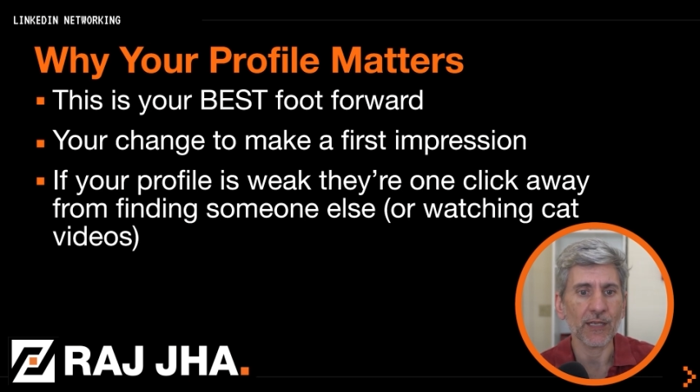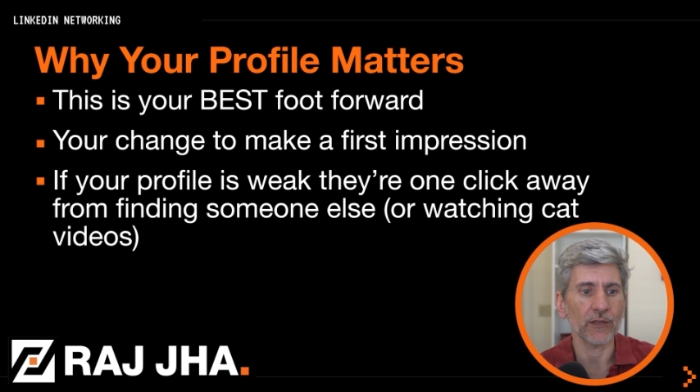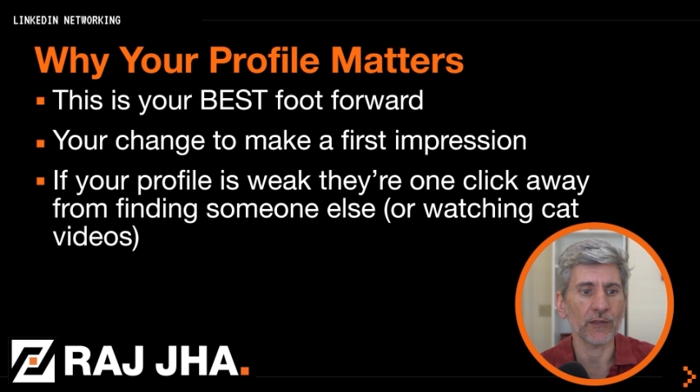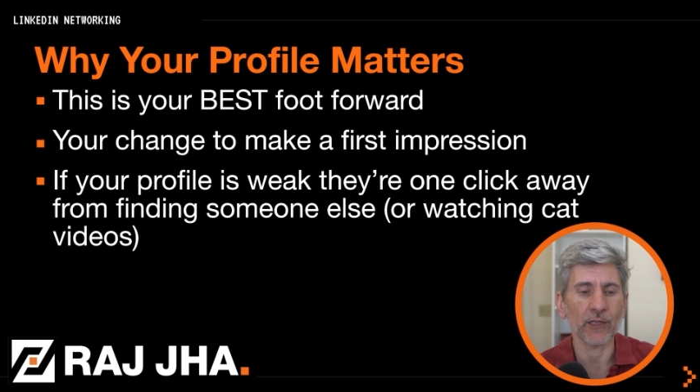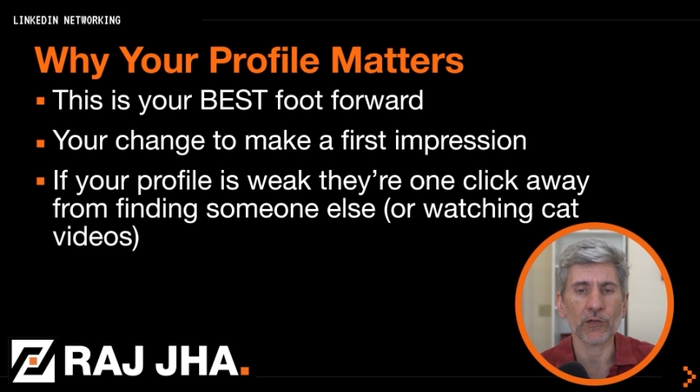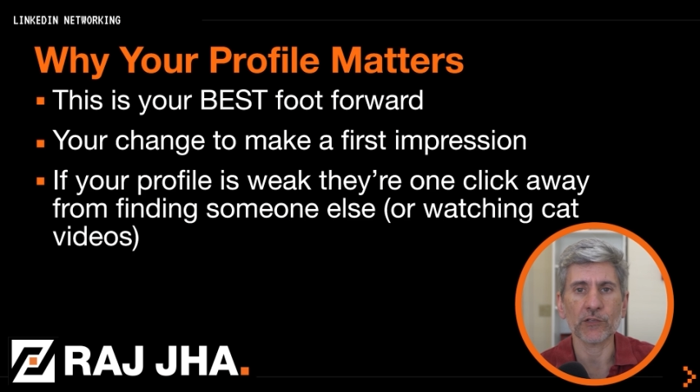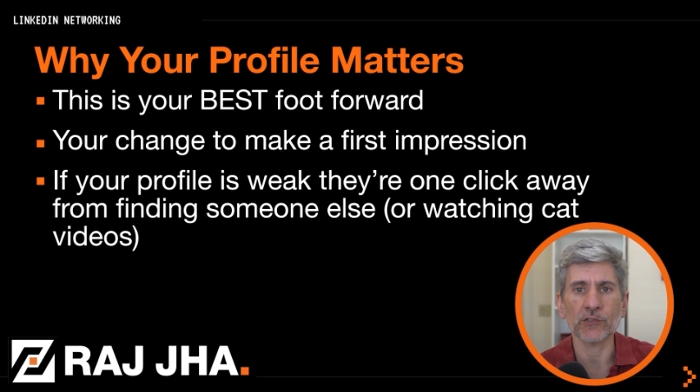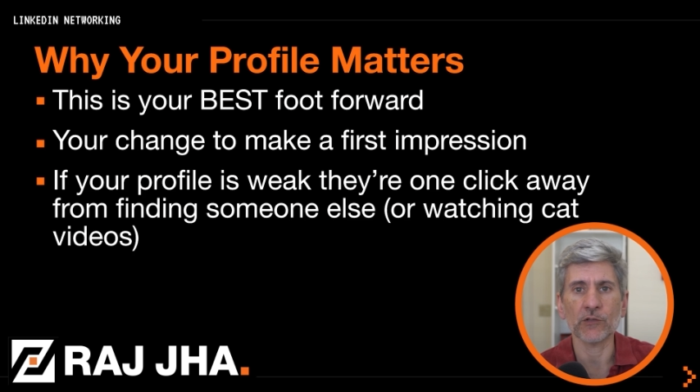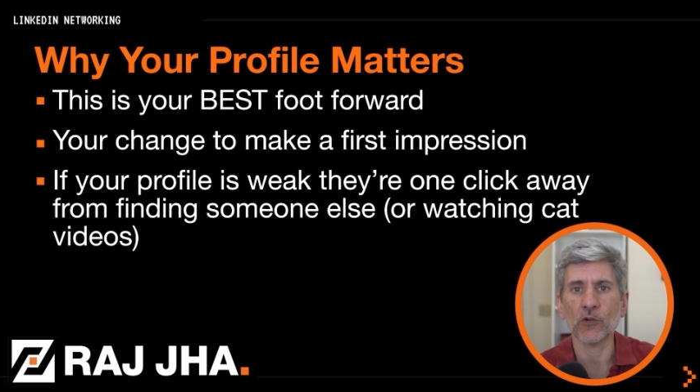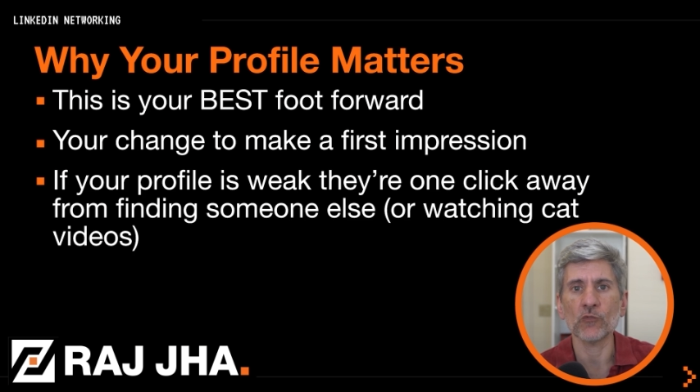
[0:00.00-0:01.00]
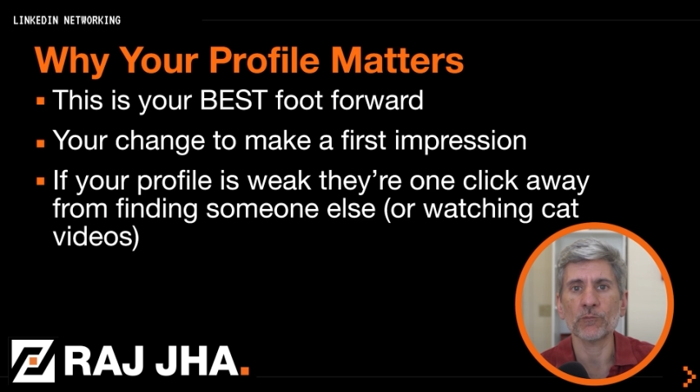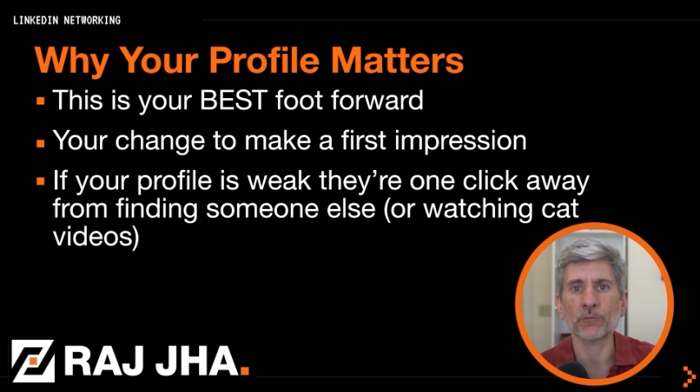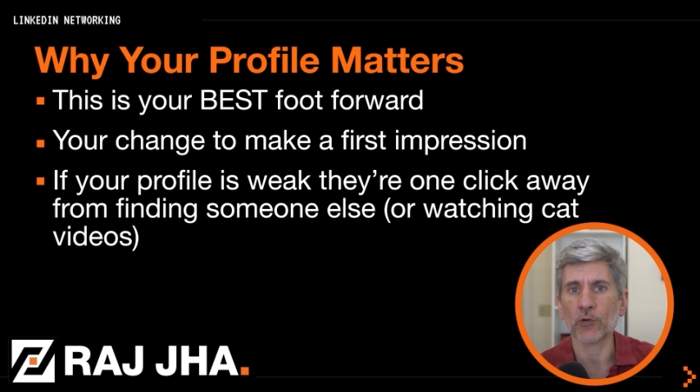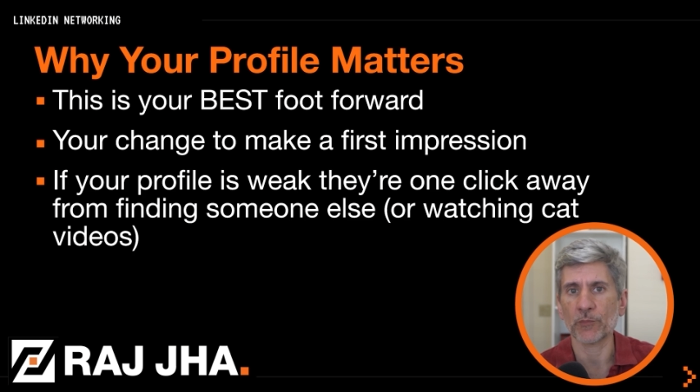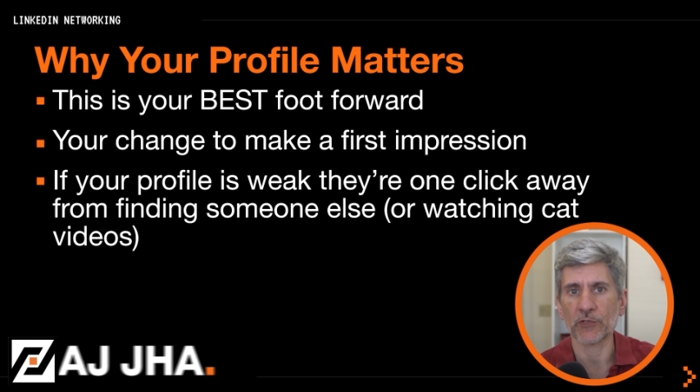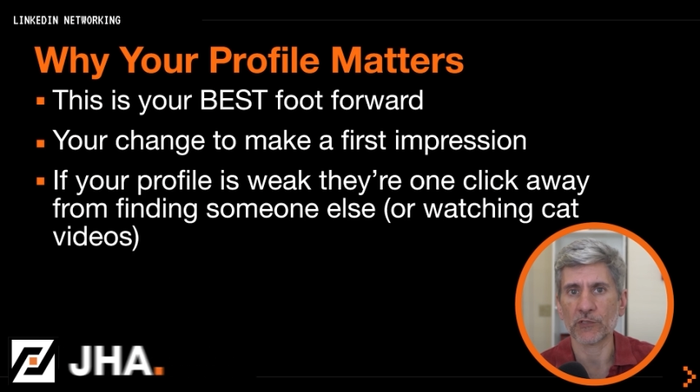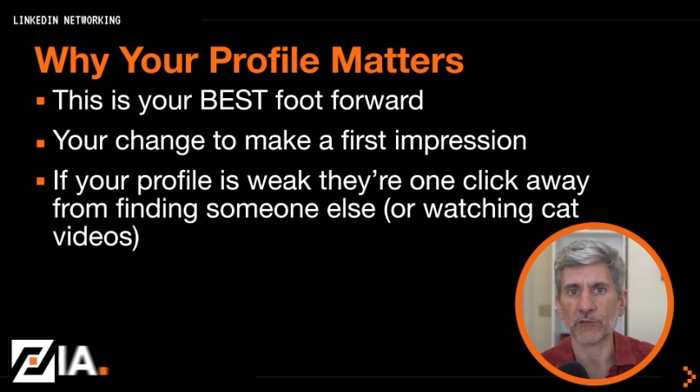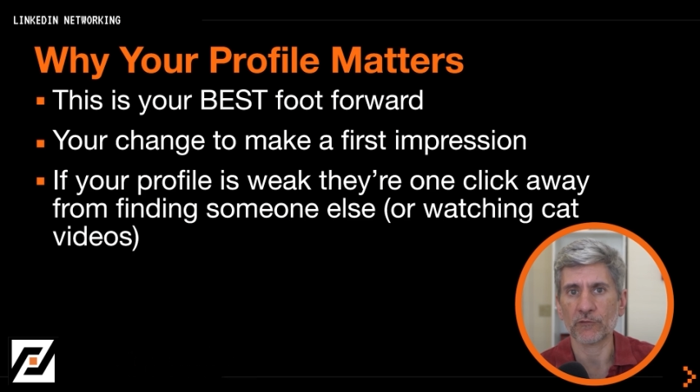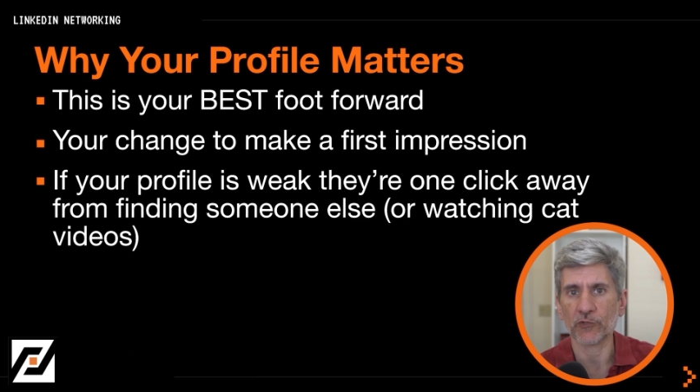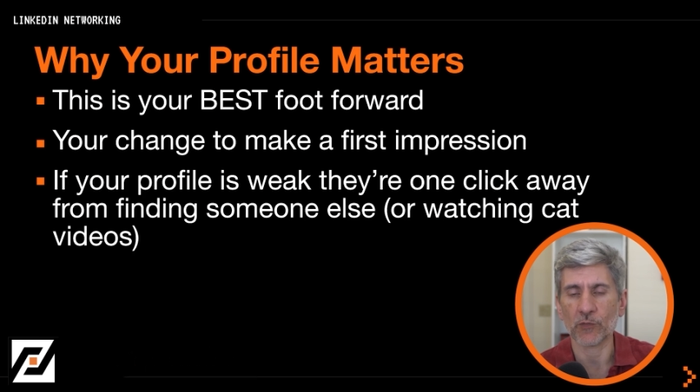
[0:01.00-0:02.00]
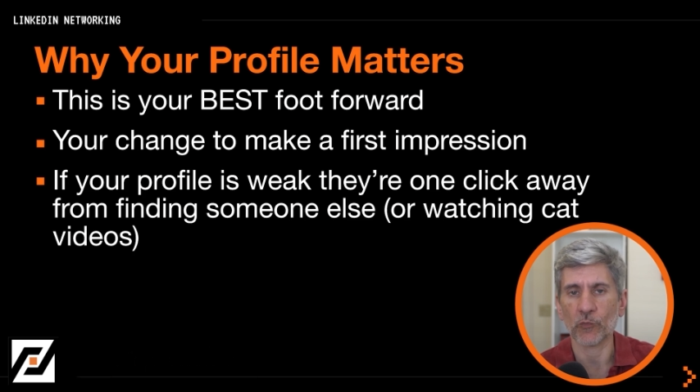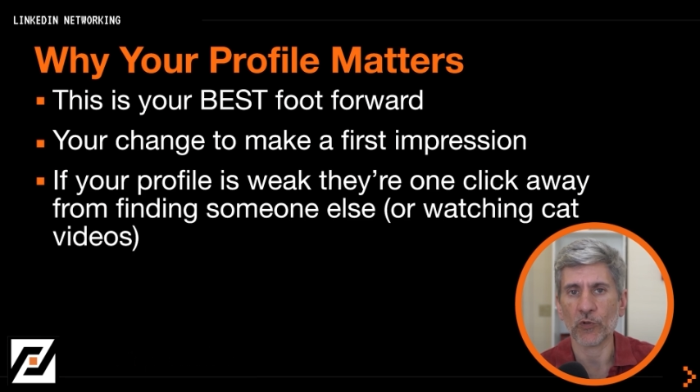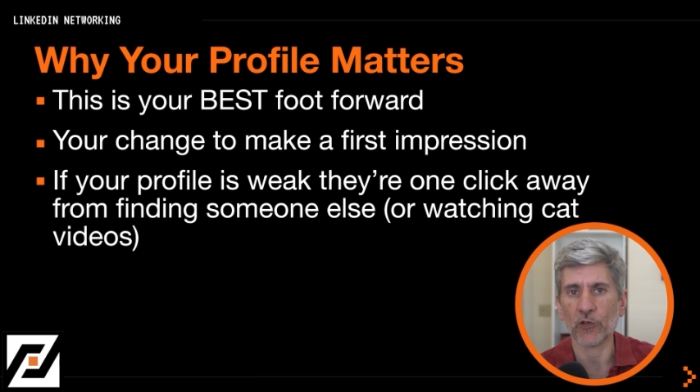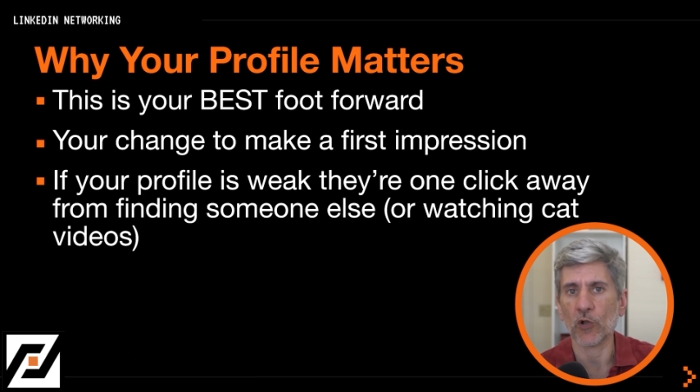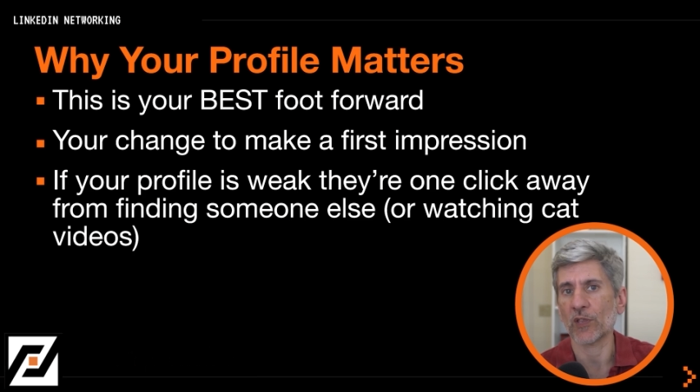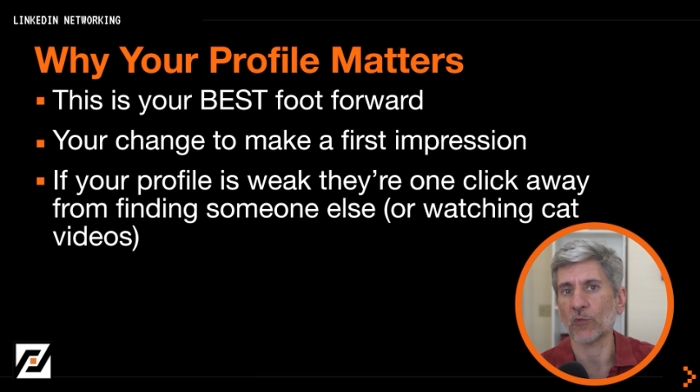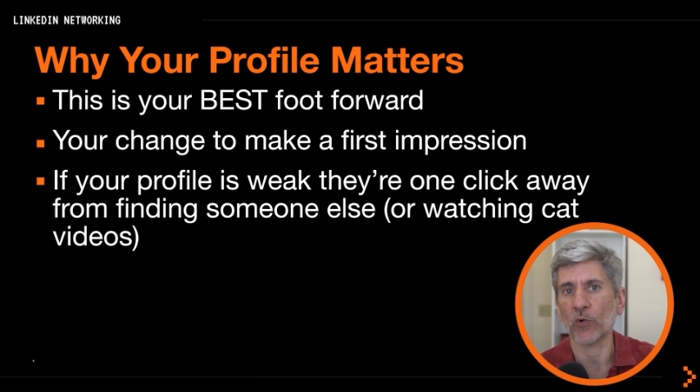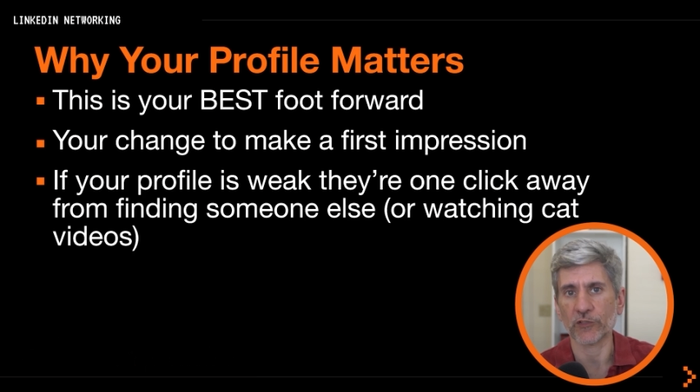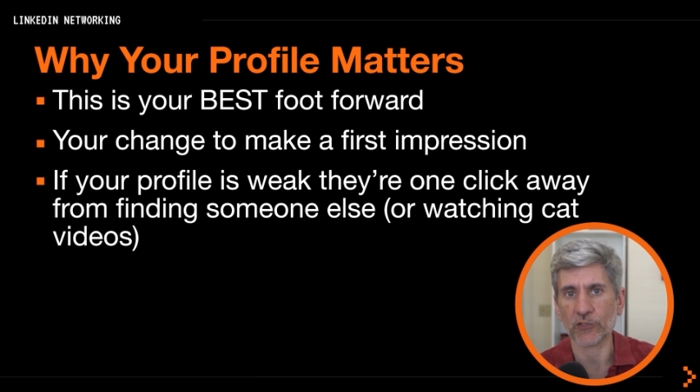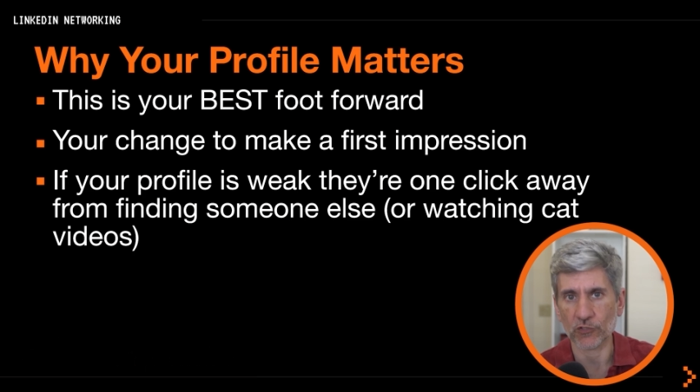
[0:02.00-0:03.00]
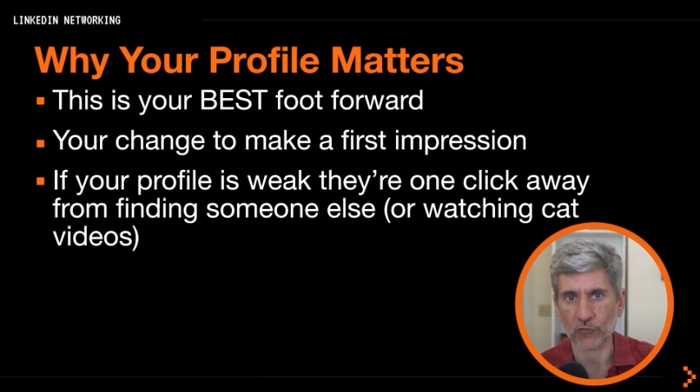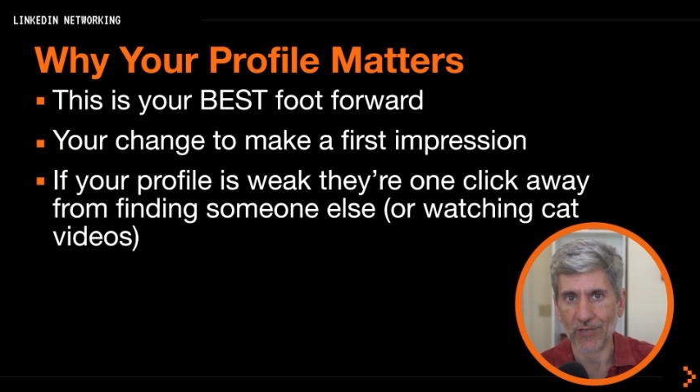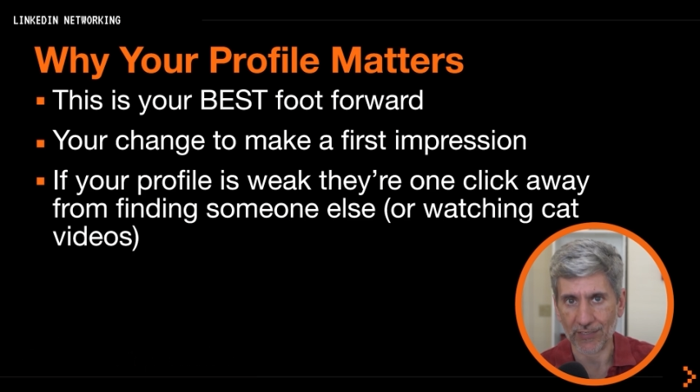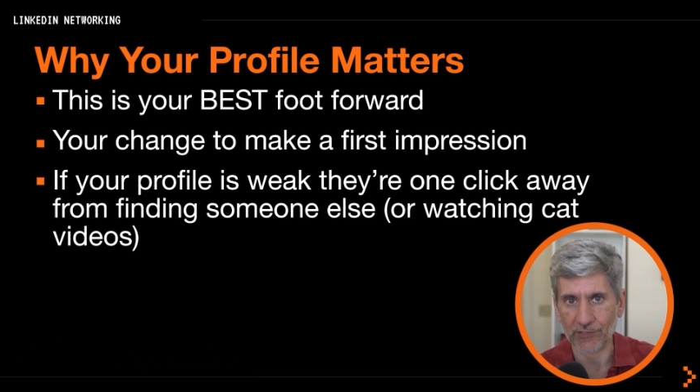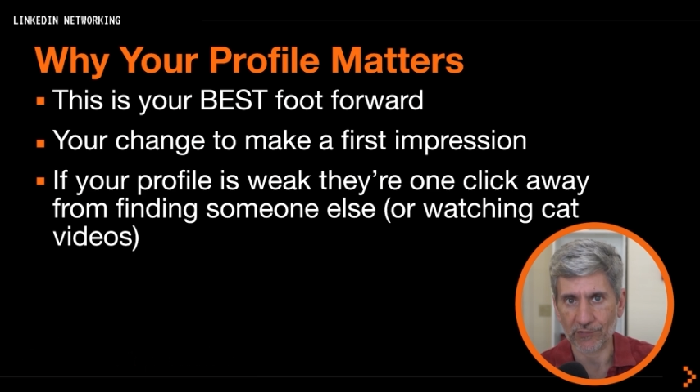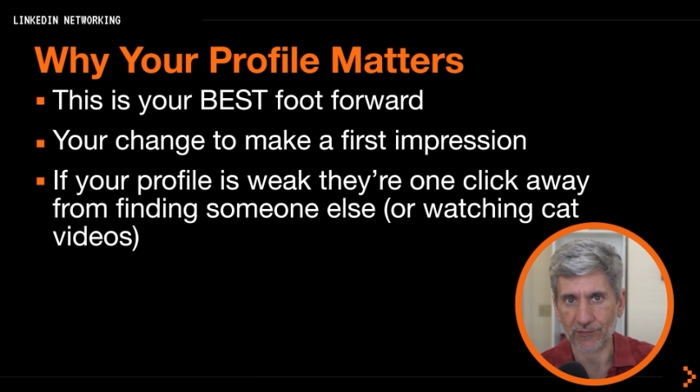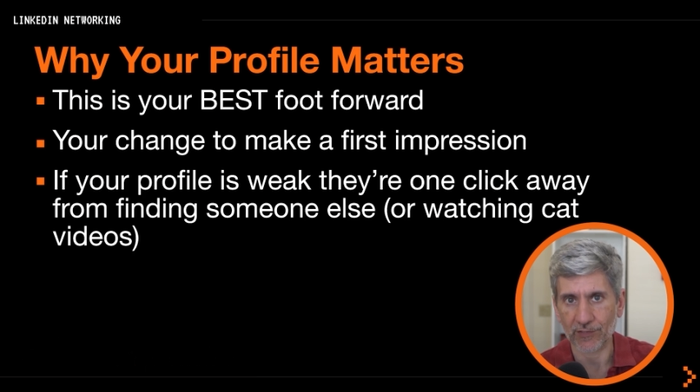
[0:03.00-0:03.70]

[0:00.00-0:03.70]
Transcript: there is no purpose for someone knowing what to do next.